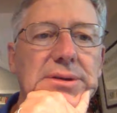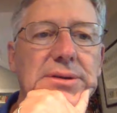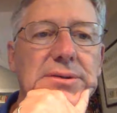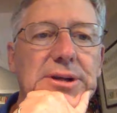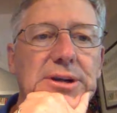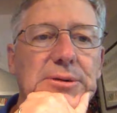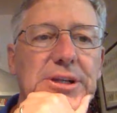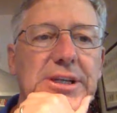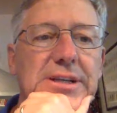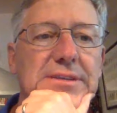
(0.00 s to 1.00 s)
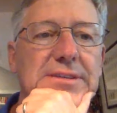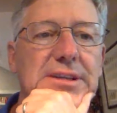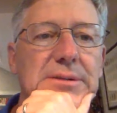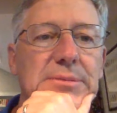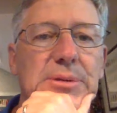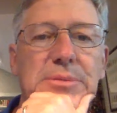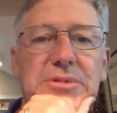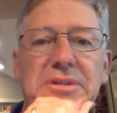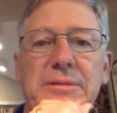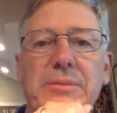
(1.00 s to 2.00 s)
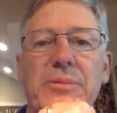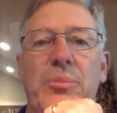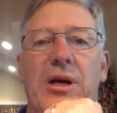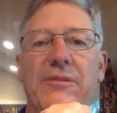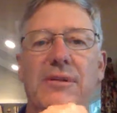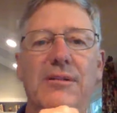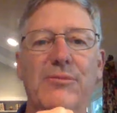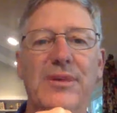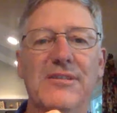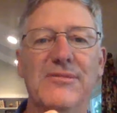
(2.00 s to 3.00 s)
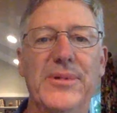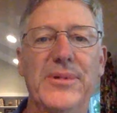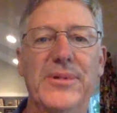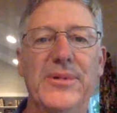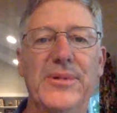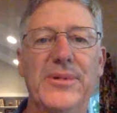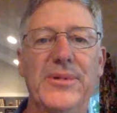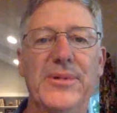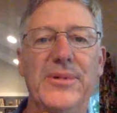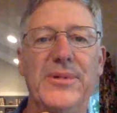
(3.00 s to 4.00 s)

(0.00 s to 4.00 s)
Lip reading: So I don't really need to see it. I'll just have a little bit of myself in there.